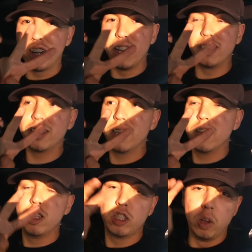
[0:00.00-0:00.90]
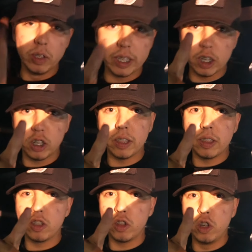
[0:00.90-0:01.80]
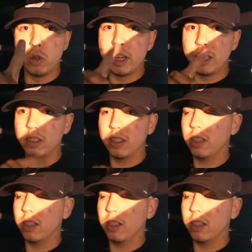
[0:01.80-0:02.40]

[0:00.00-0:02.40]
twice, so let's get, get this third race.